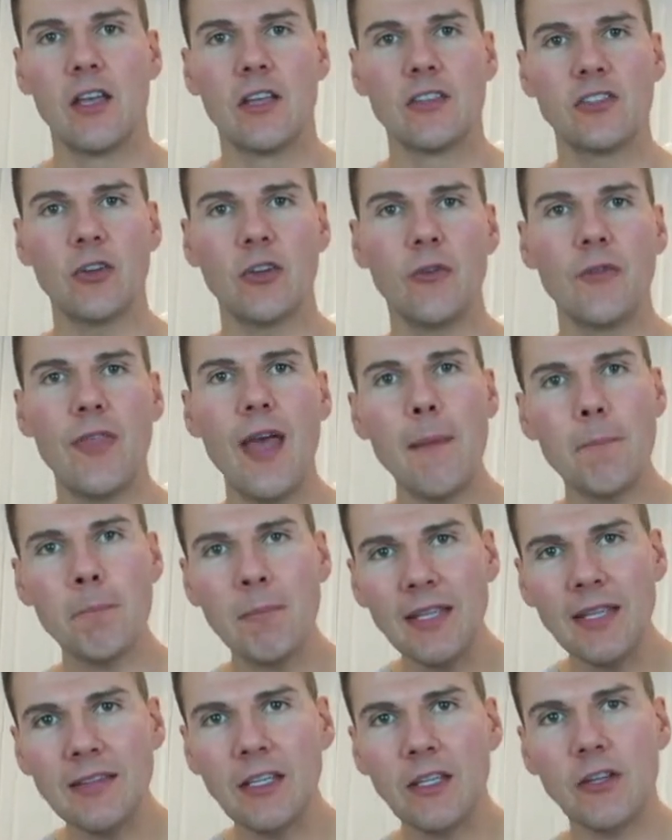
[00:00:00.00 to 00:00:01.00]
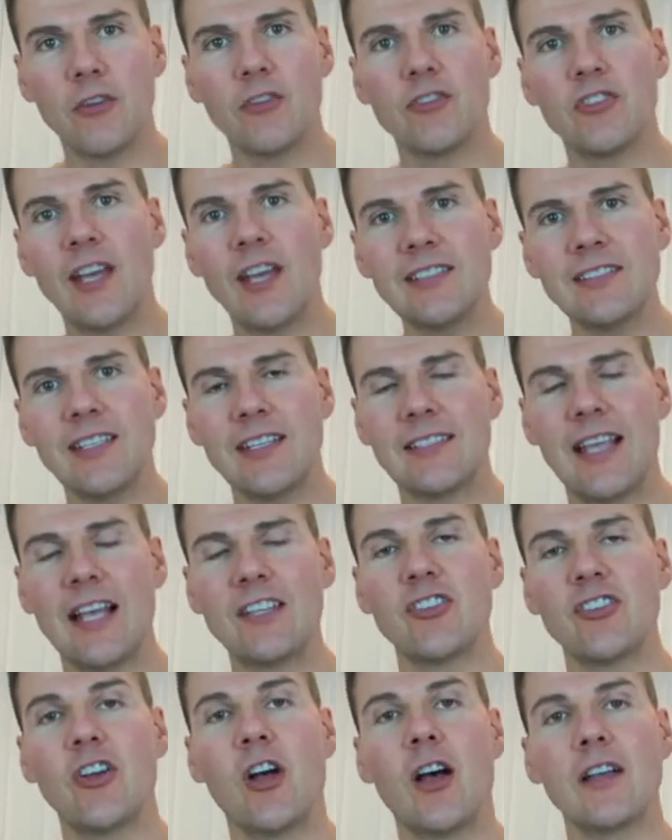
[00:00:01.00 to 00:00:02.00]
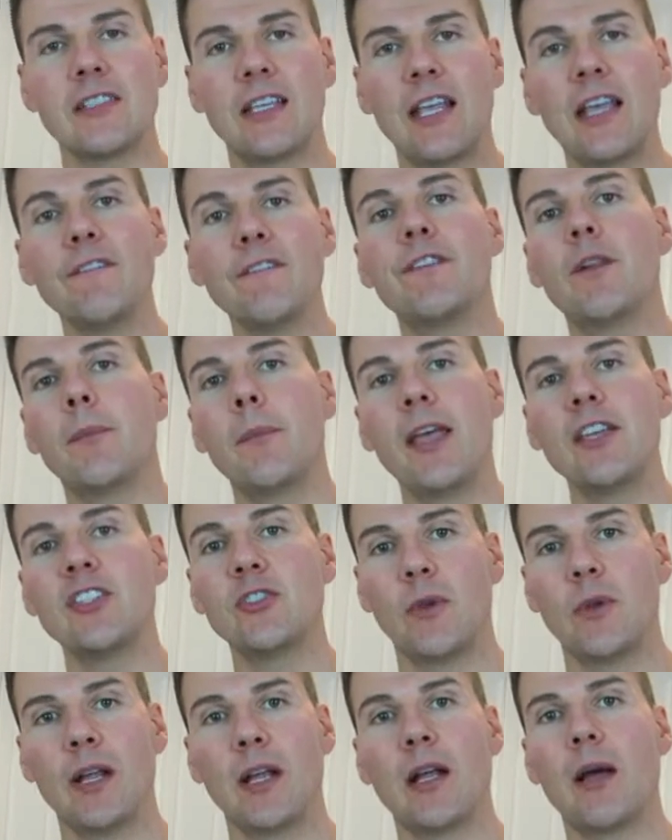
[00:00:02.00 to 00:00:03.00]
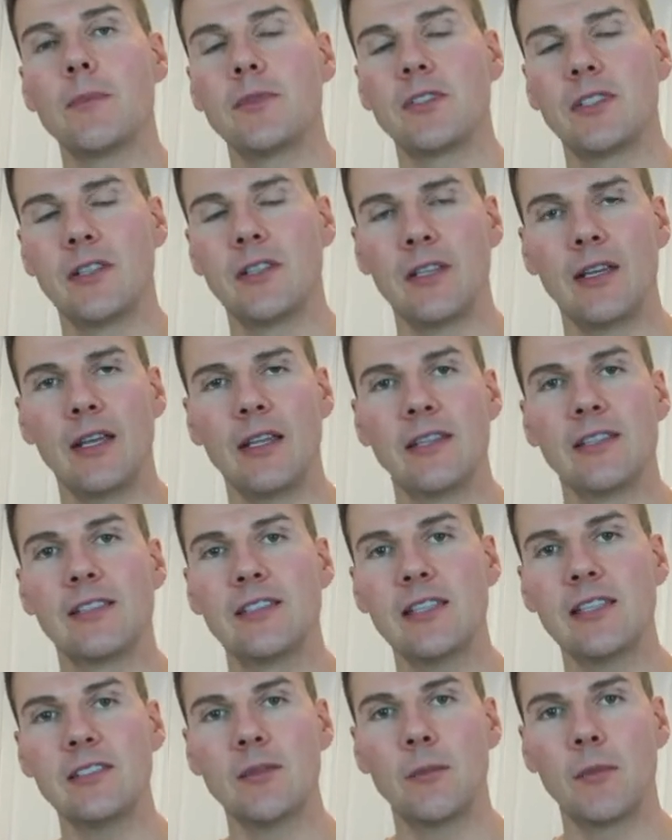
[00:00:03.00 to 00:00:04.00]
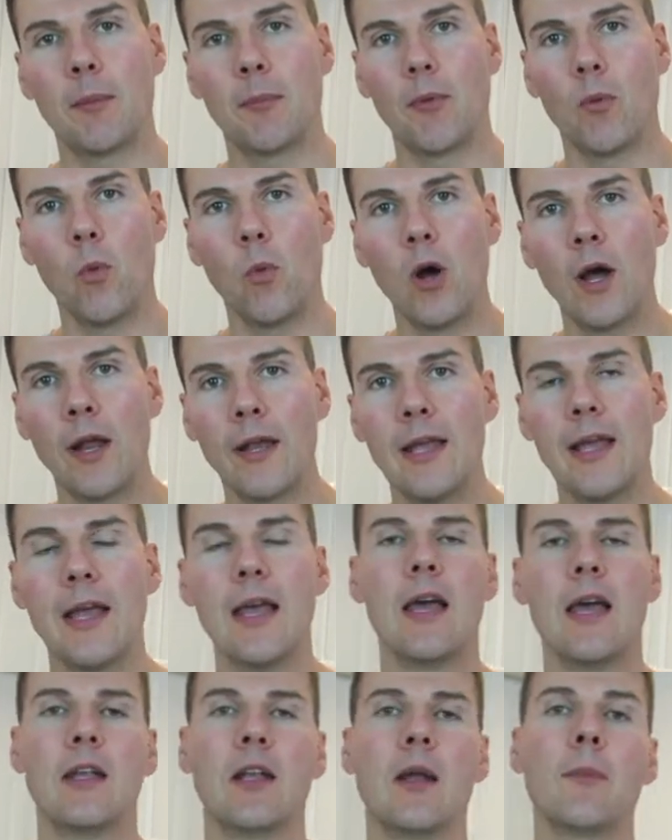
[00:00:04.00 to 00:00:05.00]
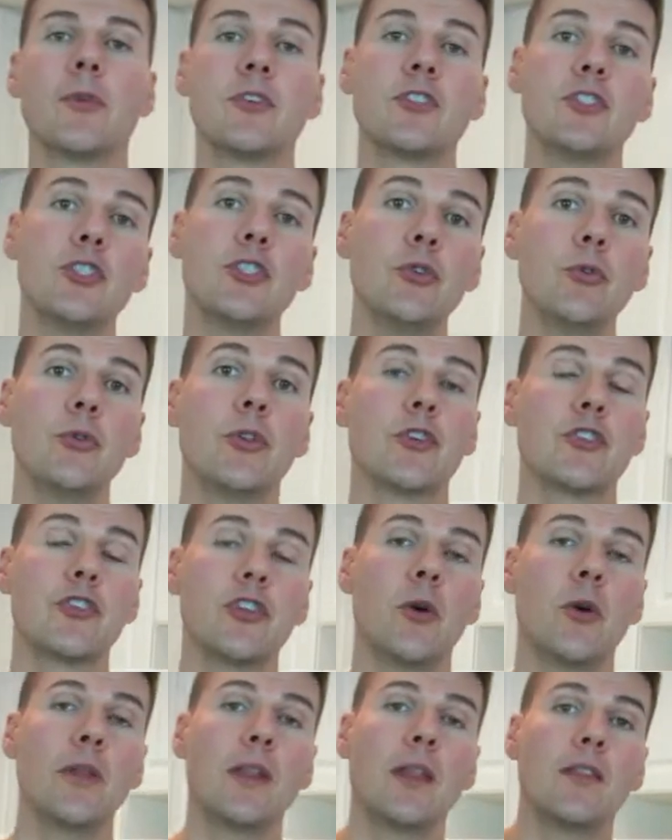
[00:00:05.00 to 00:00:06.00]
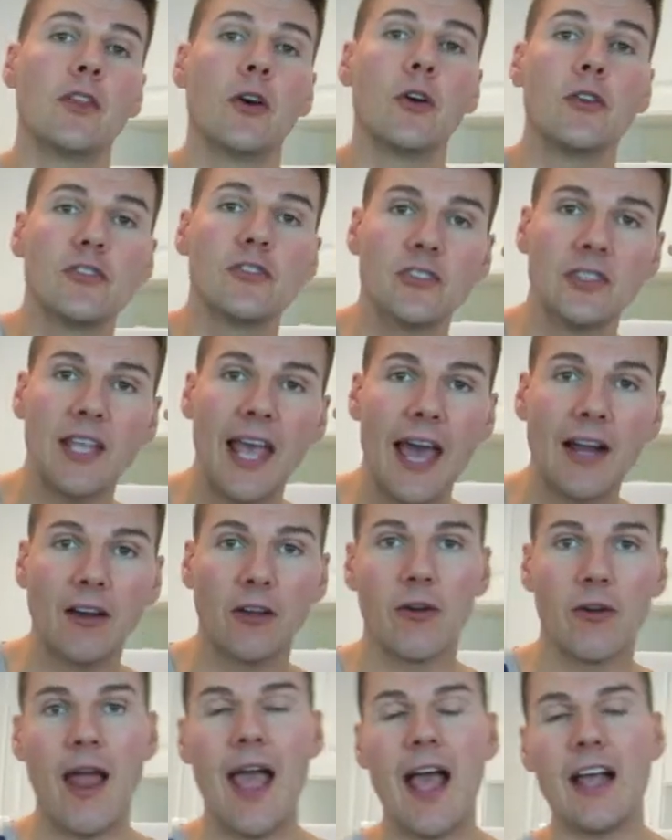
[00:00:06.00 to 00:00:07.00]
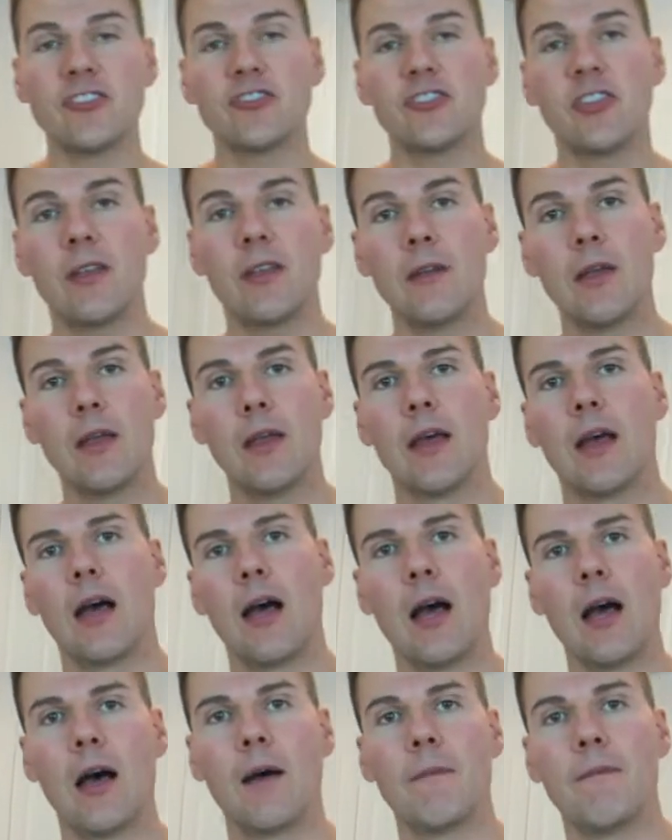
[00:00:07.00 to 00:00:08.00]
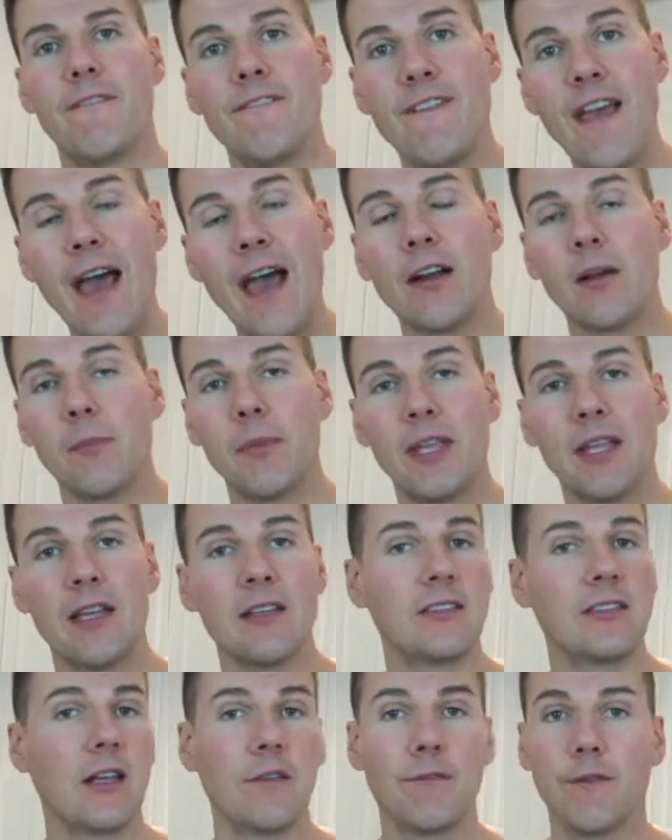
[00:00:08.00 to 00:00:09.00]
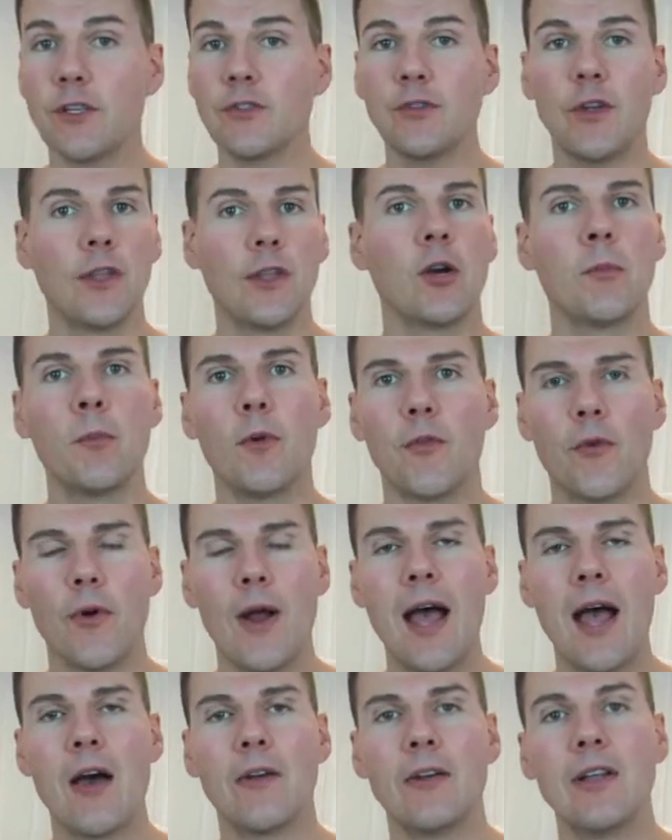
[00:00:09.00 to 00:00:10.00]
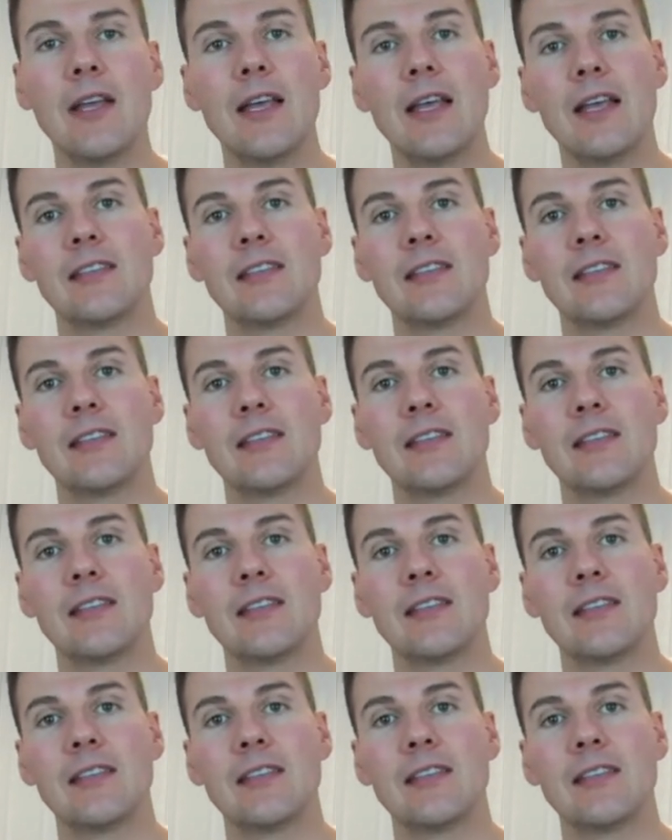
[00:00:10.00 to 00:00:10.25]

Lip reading: So that meat that you're ingesting is actually causing inflammation when it comes in the system, number one. Number two, they're showing that those cattle are actually fatter because, first of all, they don't move around.